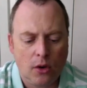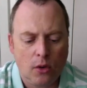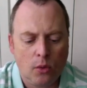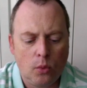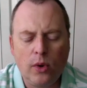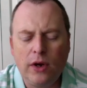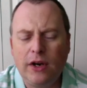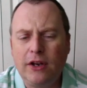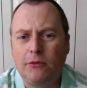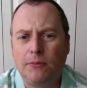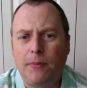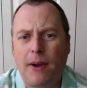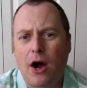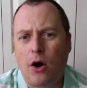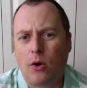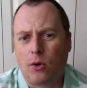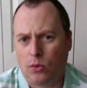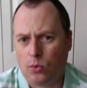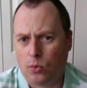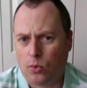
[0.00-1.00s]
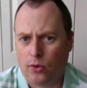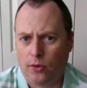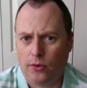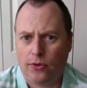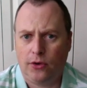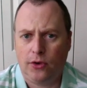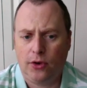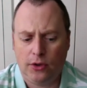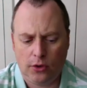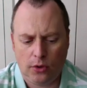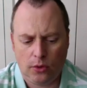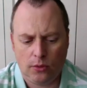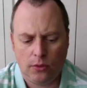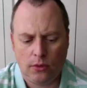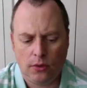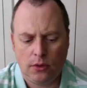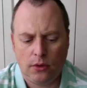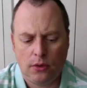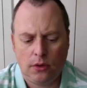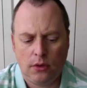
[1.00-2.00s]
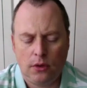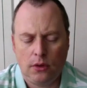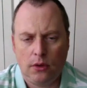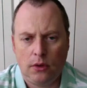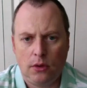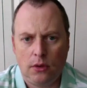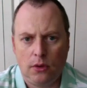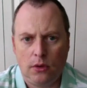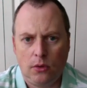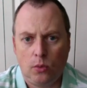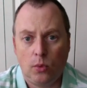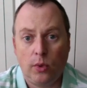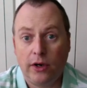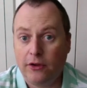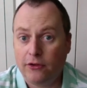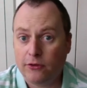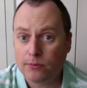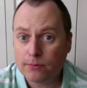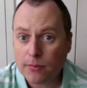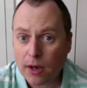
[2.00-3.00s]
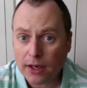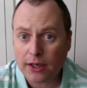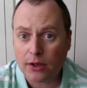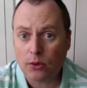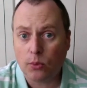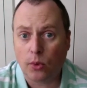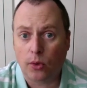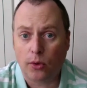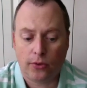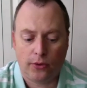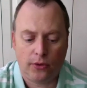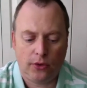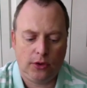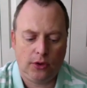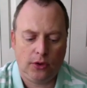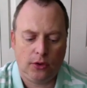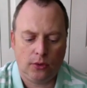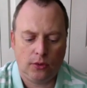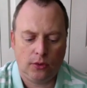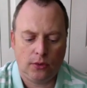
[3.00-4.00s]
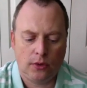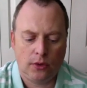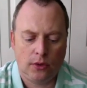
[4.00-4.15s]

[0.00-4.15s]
What is power worth to you? What is money worth to you?